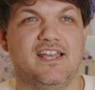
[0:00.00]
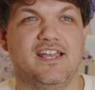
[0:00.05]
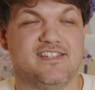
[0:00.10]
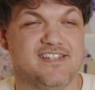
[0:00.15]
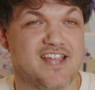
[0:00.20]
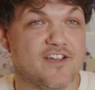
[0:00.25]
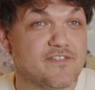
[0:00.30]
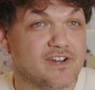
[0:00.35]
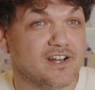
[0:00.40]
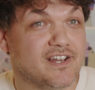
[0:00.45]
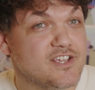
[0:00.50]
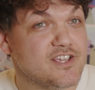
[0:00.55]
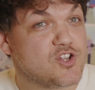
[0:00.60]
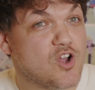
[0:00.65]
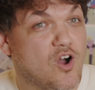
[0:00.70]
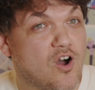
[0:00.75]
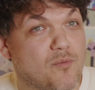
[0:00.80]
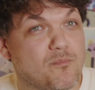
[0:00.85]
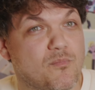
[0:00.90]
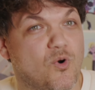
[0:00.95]
It's definitely
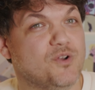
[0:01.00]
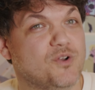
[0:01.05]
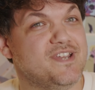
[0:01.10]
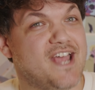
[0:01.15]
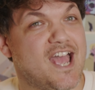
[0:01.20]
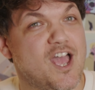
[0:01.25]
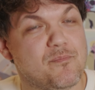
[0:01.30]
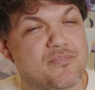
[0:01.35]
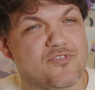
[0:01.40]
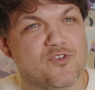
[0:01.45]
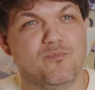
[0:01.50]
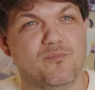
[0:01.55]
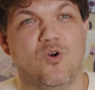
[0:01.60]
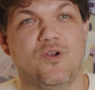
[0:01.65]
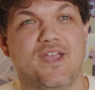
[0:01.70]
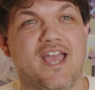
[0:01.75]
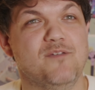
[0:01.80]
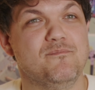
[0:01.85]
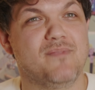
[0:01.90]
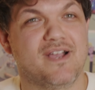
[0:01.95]
got more depth and
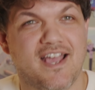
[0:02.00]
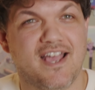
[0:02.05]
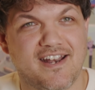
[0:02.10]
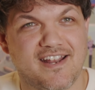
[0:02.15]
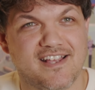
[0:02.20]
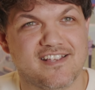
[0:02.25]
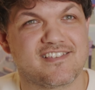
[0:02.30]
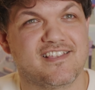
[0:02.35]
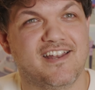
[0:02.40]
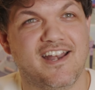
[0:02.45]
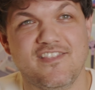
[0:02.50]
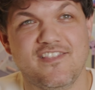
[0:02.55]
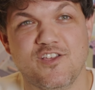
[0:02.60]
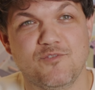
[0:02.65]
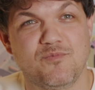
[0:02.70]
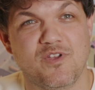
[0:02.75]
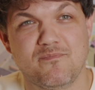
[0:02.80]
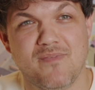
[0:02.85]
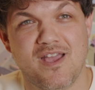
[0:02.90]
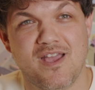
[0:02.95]
more game mechanics than anything we've